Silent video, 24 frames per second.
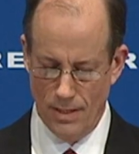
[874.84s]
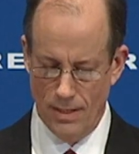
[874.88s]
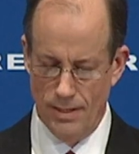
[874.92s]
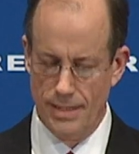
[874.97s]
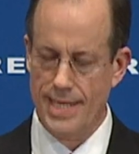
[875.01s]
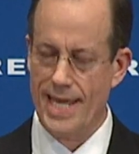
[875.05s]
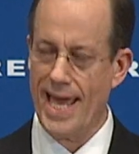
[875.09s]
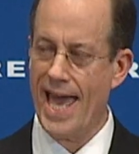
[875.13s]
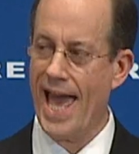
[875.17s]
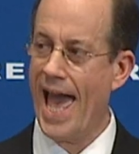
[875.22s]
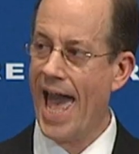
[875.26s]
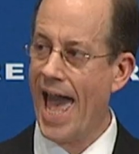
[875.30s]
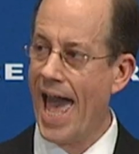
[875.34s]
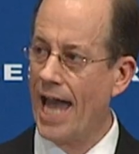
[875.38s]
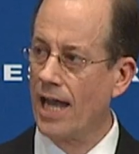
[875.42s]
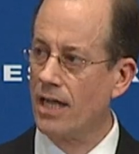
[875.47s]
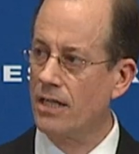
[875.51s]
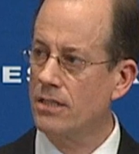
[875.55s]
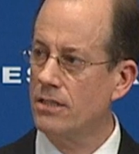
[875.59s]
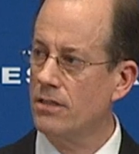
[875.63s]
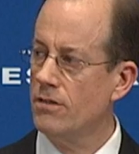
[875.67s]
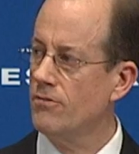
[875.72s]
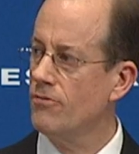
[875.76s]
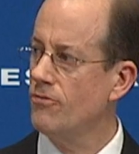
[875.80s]
the
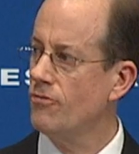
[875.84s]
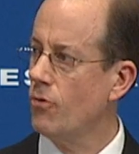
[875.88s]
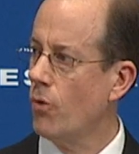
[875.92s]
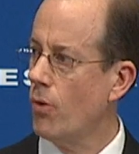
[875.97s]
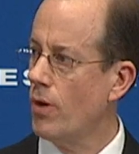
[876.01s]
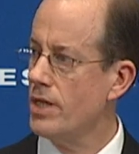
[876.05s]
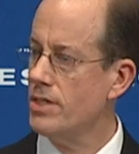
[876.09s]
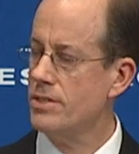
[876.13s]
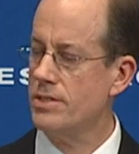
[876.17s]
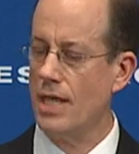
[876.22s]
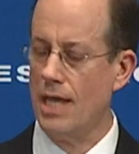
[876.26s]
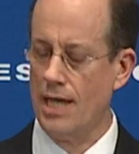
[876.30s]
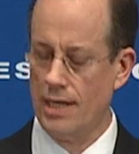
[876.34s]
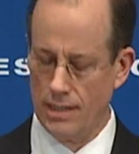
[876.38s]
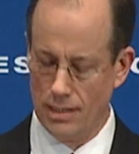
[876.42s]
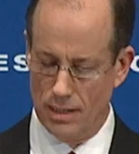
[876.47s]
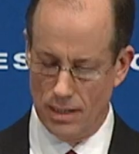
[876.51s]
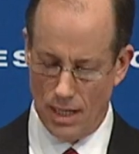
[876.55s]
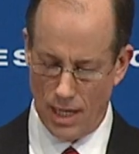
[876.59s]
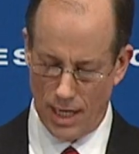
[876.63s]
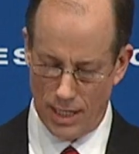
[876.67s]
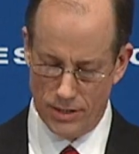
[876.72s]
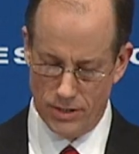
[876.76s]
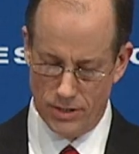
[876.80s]
active voice and
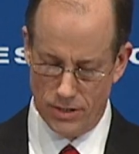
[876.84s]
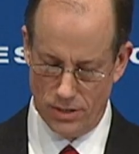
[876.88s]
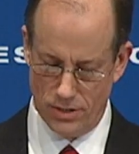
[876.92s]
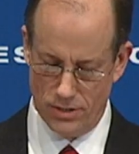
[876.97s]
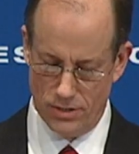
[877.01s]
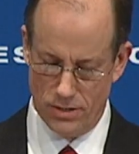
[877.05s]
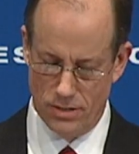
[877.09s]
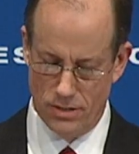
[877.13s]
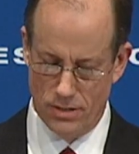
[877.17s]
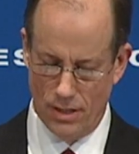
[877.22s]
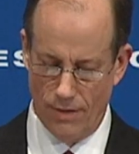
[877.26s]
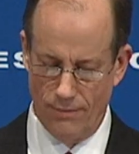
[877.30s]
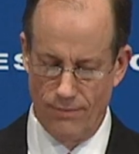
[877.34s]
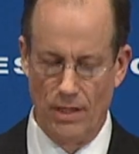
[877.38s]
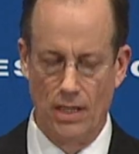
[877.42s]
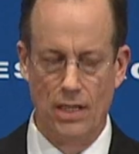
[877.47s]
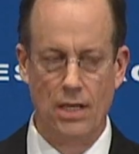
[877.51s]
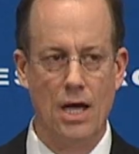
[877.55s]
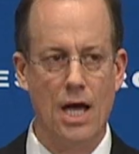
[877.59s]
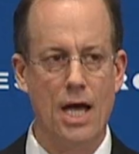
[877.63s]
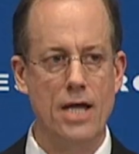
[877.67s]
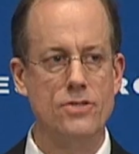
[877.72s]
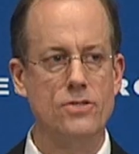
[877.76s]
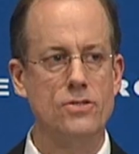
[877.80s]
conscience of the
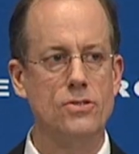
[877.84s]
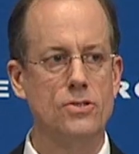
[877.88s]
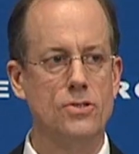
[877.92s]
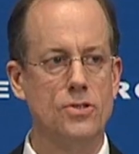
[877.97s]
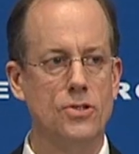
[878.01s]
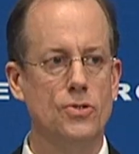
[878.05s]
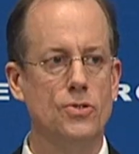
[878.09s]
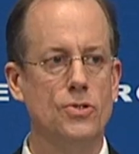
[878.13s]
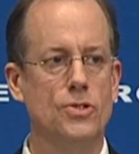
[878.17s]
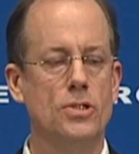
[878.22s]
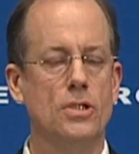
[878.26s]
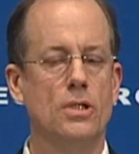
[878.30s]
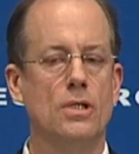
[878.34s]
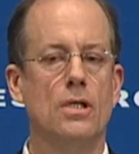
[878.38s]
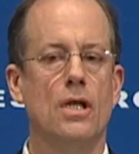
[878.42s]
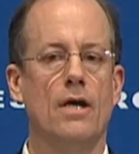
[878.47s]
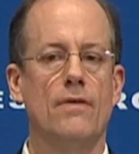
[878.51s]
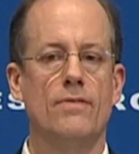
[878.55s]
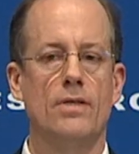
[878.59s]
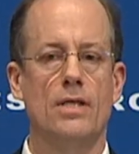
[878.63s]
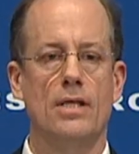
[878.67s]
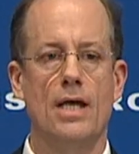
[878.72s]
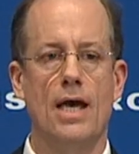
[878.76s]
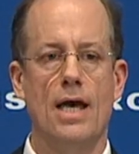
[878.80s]
Constitution
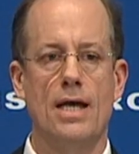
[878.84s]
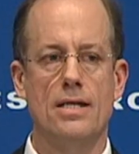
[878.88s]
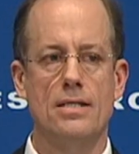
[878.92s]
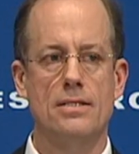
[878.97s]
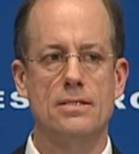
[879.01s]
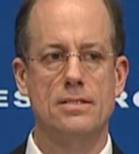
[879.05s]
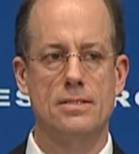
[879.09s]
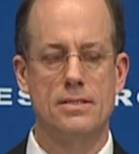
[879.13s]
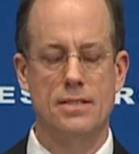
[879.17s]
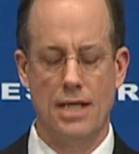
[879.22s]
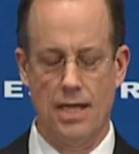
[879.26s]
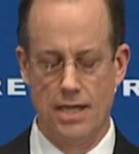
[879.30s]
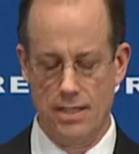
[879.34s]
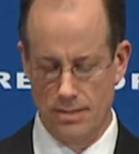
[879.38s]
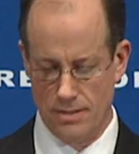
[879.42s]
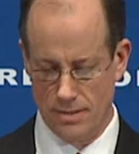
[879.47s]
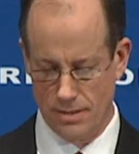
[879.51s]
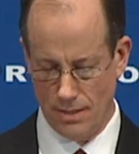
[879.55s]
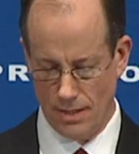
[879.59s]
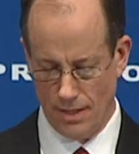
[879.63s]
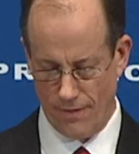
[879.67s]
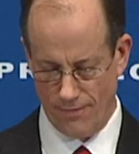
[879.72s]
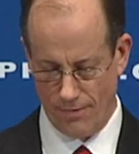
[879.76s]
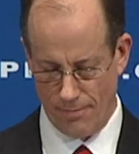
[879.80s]
of the United
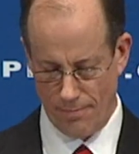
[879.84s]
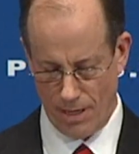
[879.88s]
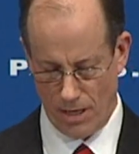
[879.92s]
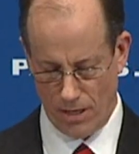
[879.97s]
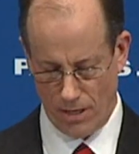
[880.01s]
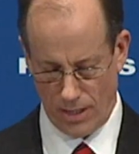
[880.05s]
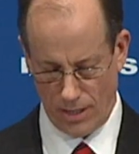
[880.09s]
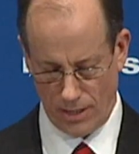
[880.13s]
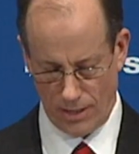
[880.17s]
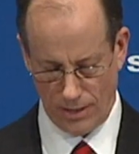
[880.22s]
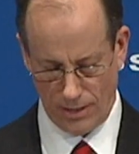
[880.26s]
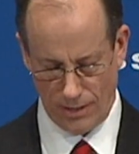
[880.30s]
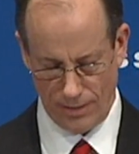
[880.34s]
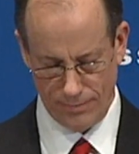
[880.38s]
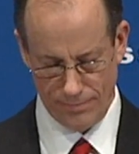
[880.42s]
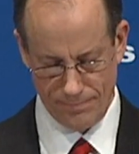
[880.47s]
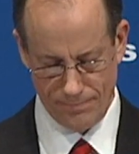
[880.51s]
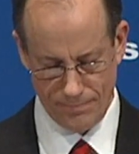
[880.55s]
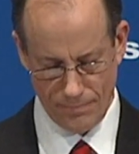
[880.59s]
States of America.